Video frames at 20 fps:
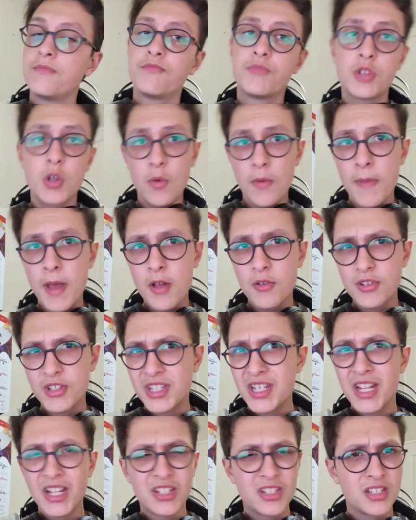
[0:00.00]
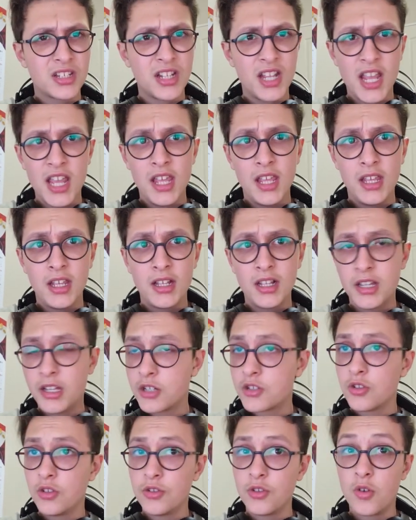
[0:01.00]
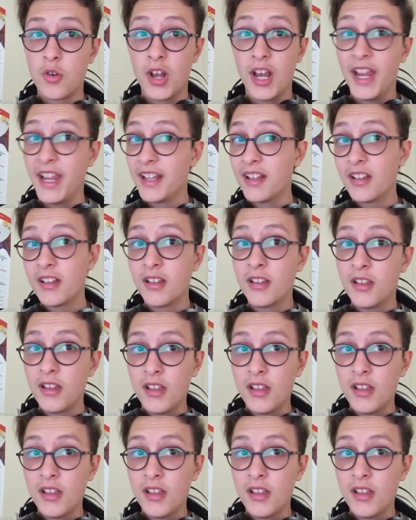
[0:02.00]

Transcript: so about 6k clicks on your link.